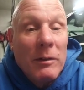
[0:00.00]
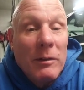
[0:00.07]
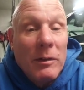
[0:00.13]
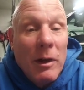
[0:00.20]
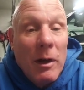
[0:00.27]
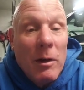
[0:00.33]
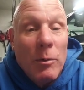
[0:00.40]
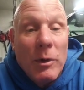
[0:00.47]

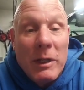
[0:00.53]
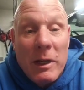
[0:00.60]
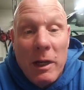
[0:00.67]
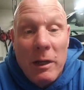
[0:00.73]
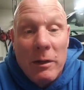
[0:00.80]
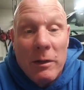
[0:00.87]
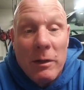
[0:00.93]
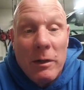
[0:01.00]
tire would
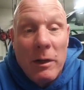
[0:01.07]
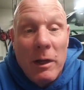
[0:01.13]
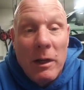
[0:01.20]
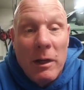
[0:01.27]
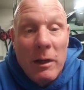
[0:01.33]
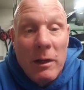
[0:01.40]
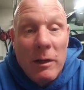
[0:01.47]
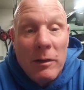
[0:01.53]
gator
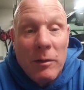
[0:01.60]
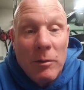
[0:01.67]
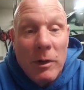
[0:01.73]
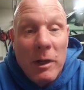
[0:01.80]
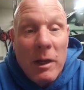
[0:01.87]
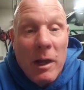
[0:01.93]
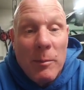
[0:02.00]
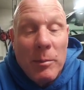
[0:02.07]
and the
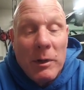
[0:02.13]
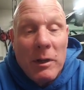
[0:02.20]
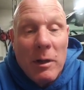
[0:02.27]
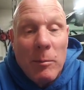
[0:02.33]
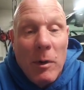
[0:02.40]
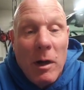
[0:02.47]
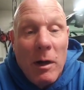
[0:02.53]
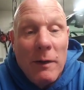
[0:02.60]
recap would
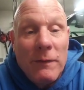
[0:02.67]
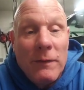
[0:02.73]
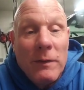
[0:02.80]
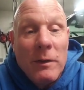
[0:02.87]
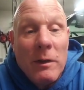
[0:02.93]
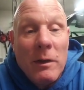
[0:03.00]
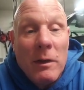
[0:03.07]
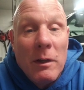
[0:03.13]
come off,
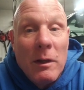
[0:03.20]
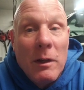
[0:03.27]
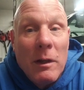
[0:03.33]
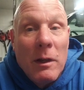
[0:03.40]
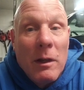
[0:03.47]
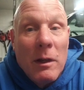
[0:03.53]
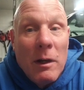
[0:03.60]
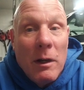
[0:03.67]

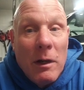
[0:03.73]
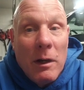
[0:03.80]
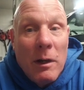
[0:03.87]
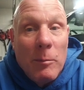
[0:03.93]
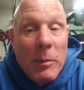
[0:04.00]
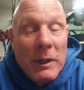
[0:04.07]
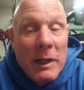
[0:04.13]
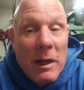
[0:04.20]

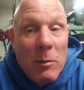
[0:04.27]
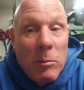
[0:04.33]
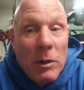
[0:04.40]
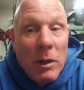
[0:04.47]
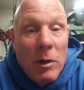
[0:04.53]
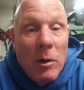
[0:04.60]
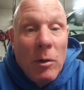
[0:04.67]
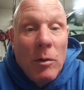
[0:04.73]
but not
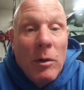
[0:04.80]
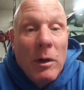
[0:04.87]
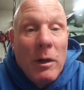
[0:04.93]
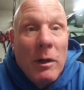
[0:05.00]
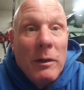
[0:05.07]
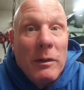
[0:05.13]
blow.